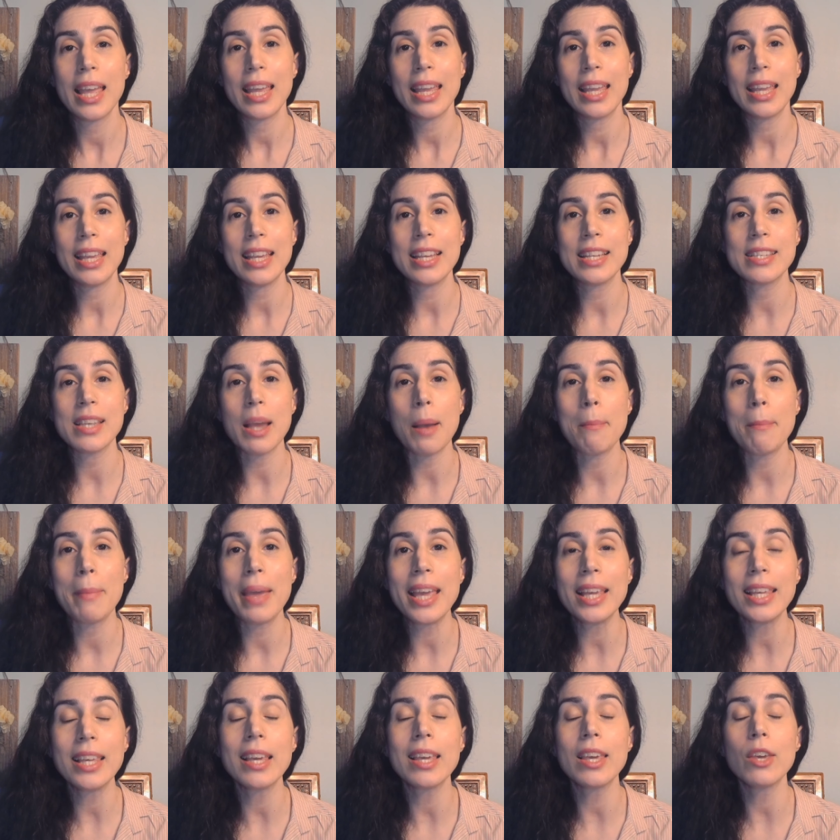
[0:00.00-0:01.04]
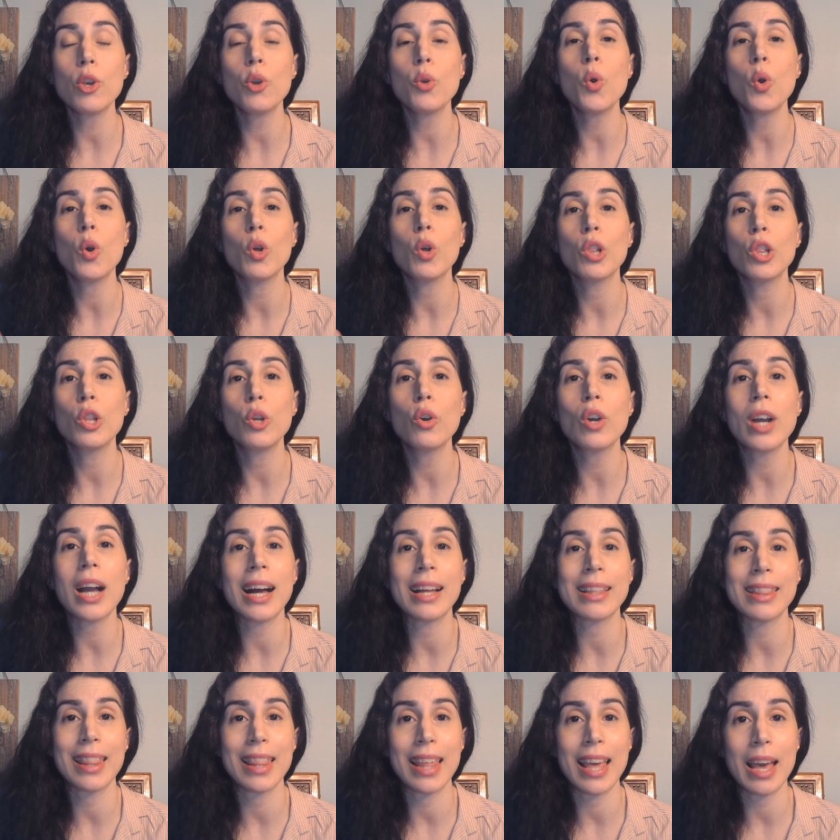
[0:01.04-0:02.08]
is making you look
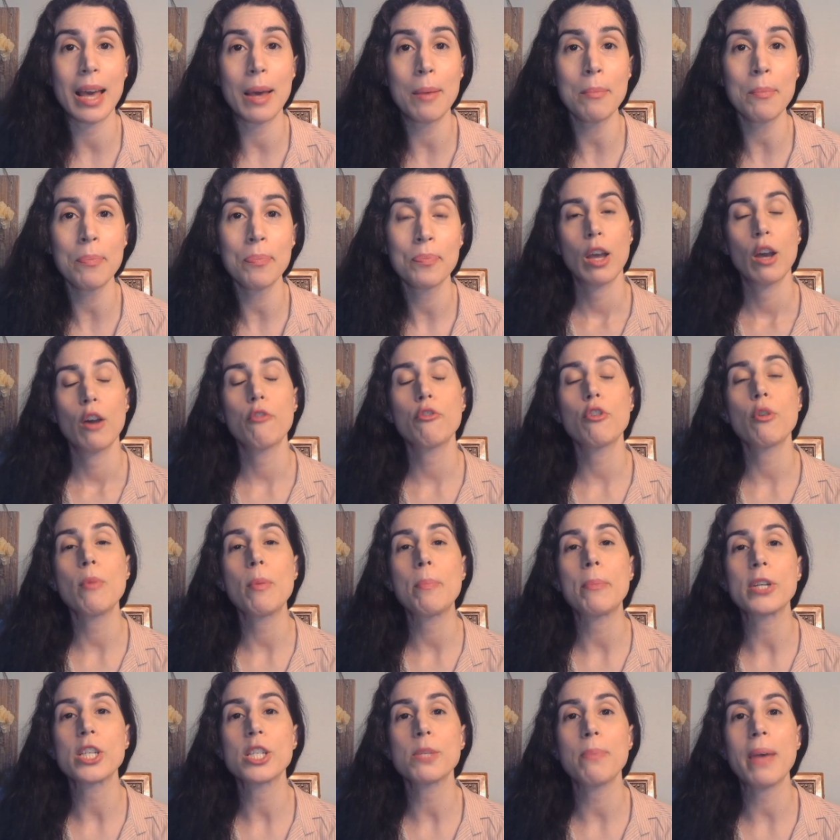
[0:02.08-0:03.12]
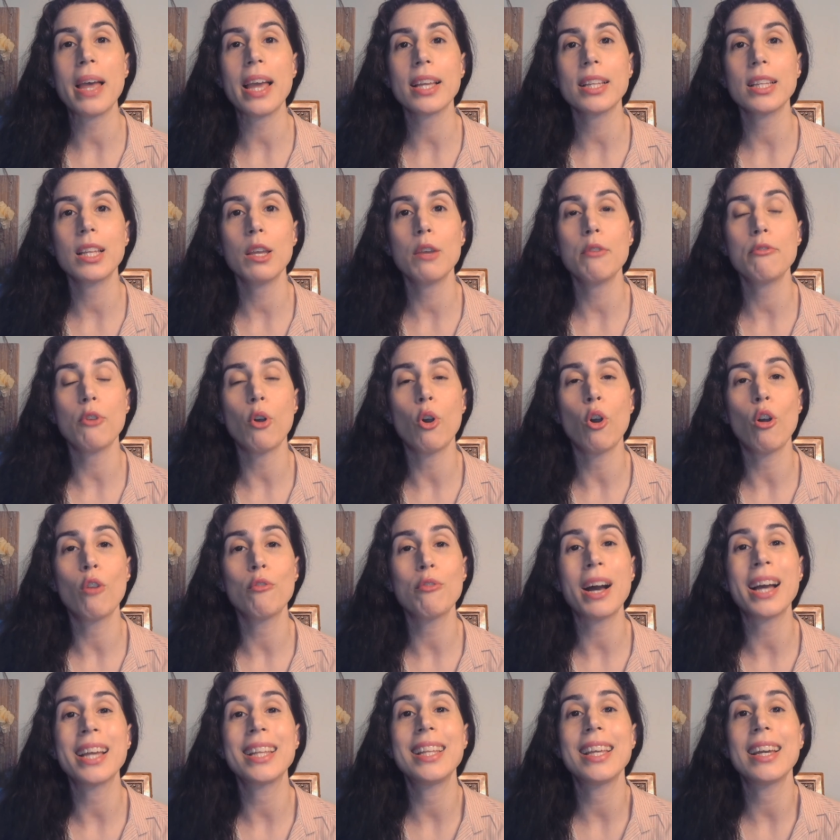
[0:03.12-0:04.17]
at them from a perspective of
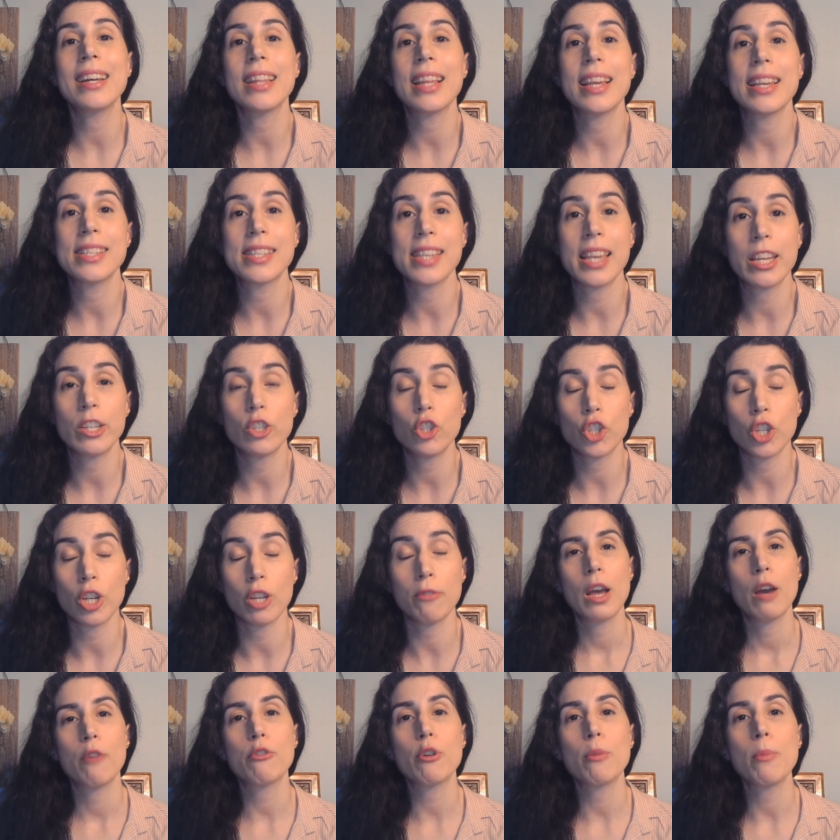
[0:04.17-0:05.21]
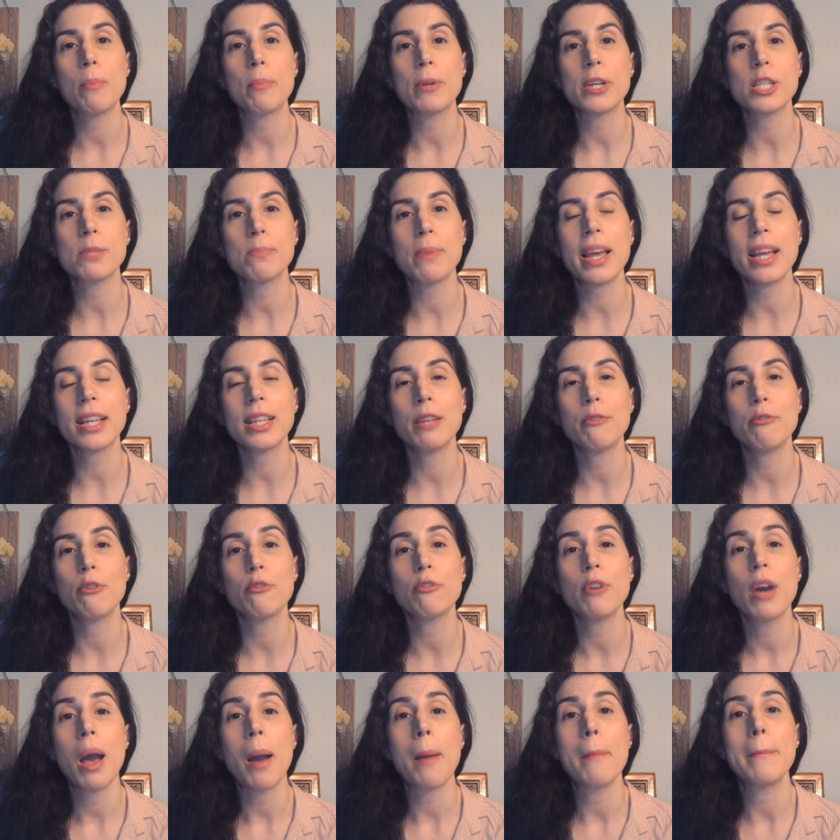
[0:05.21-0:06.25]
idealization, from a perspective
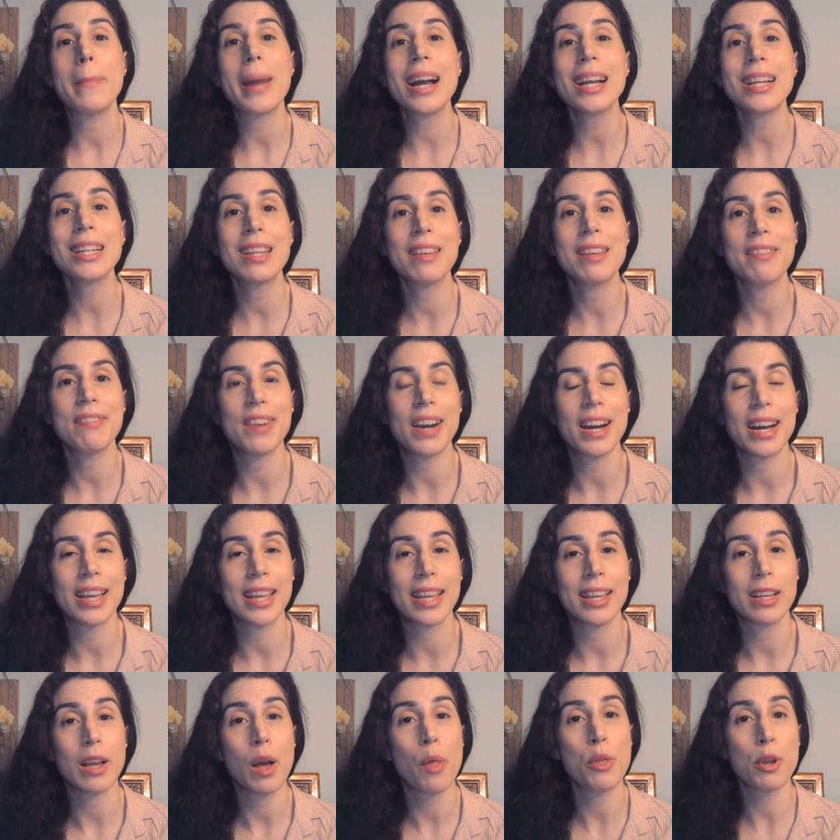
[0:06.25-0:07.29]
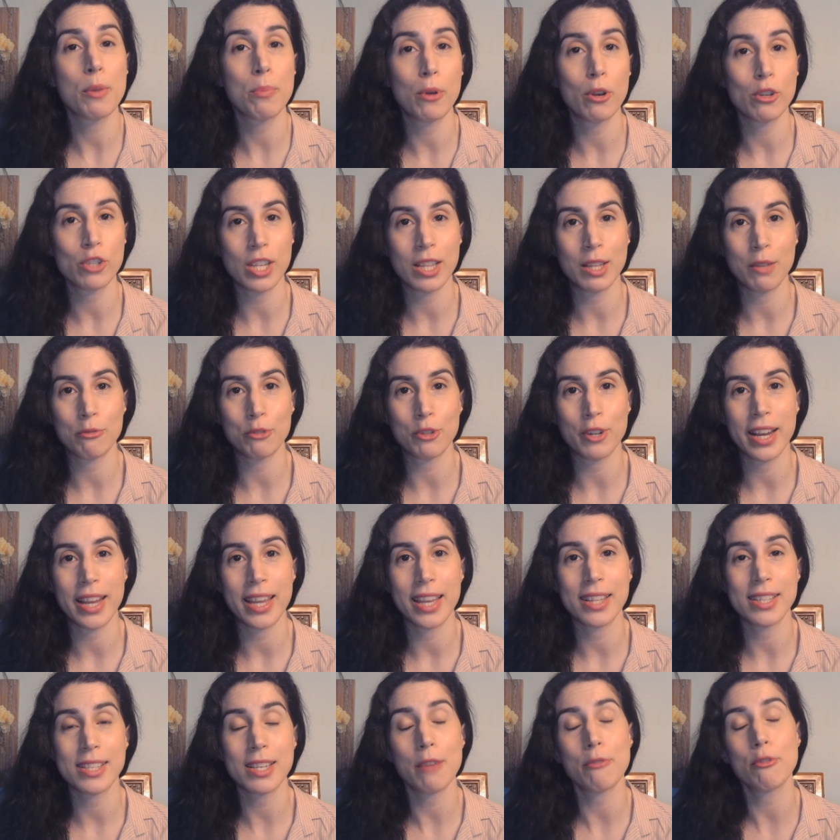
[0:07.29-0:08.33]
of magnifying their positive
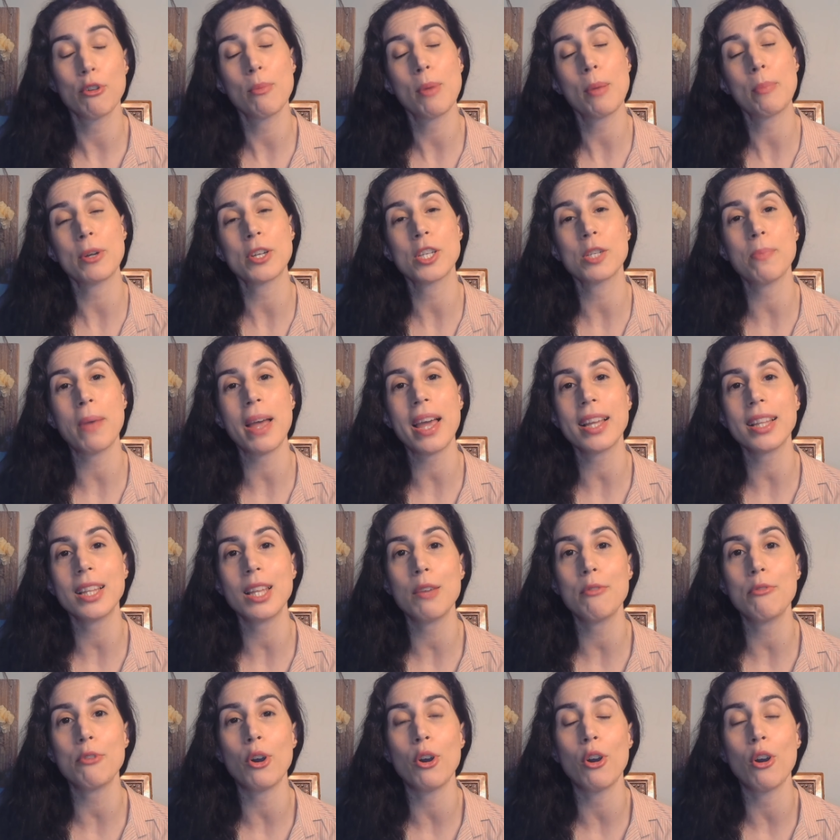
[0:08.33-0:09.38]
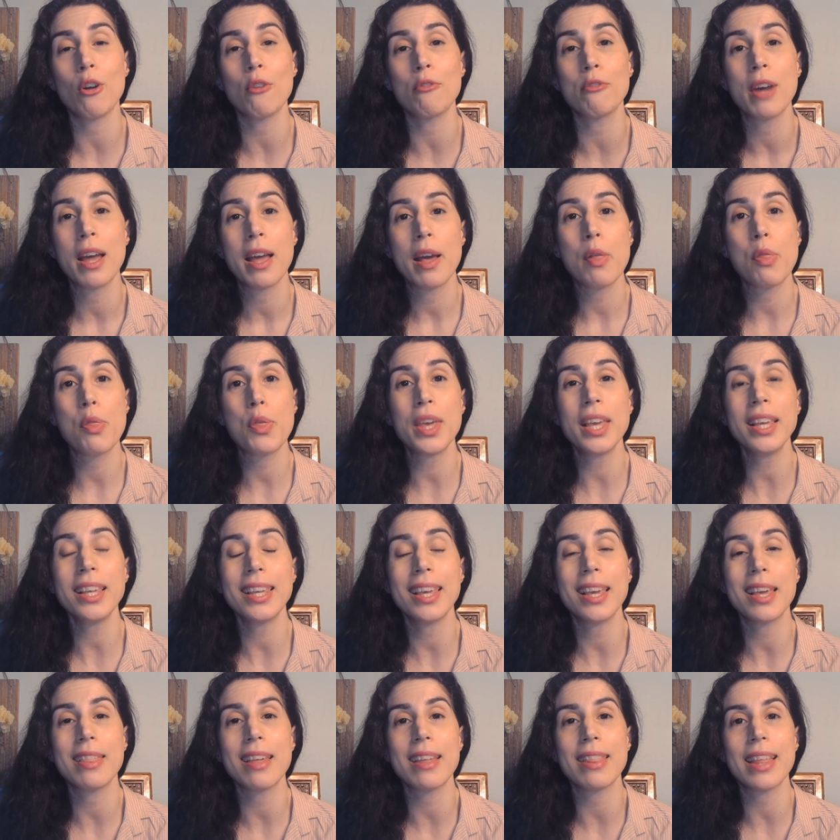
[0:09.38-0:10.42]
traits, from a perspective of
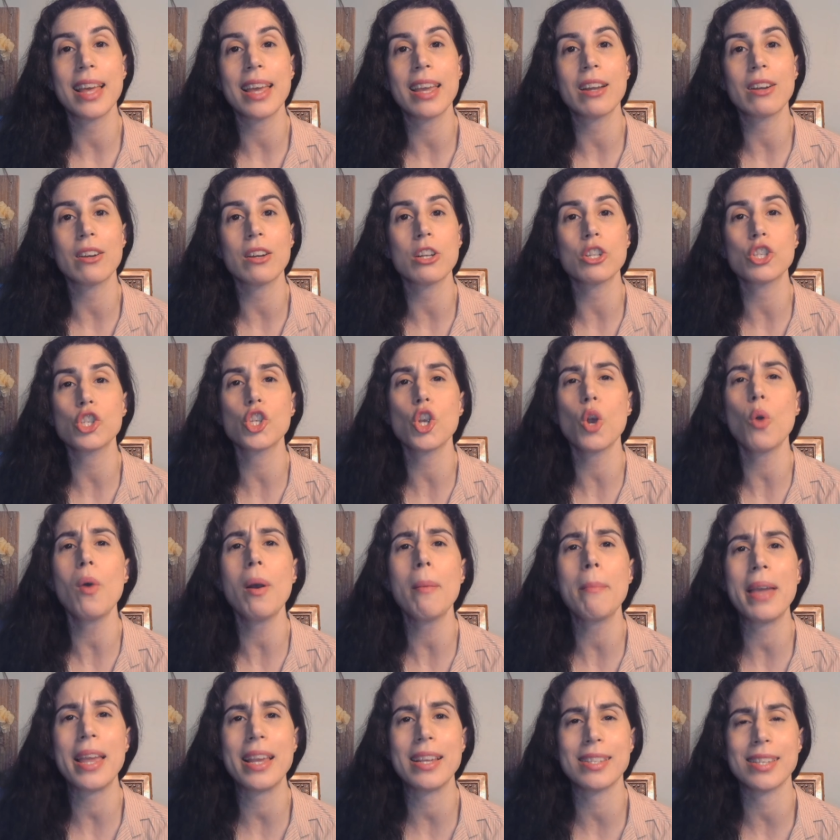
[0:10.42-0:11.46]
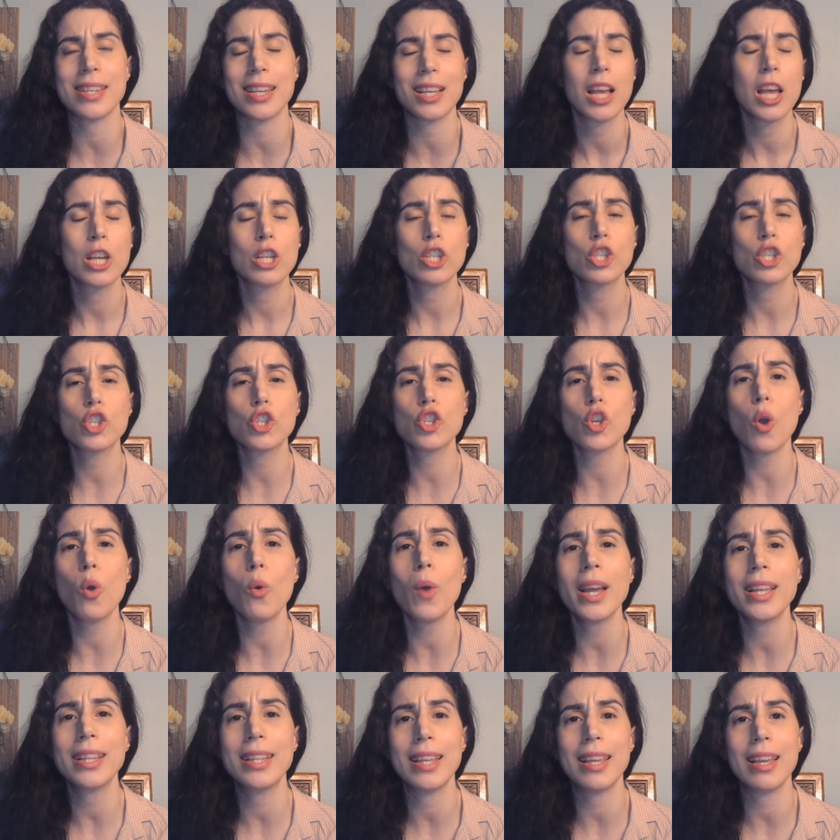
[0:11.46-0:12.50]
thinking that they are so amazing, so
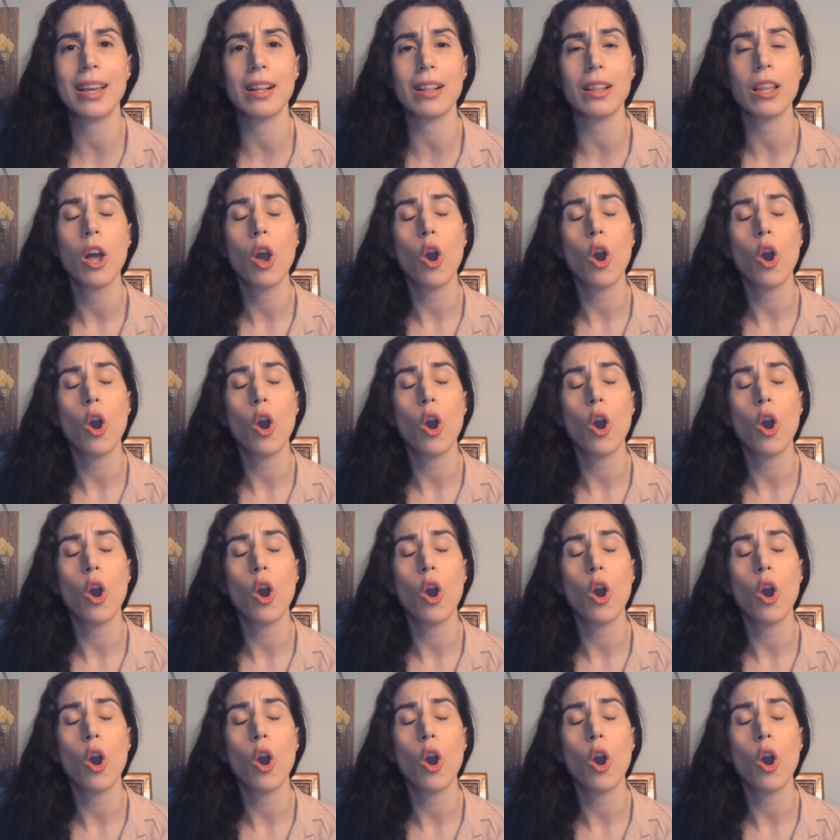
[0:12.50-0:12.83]
ideal,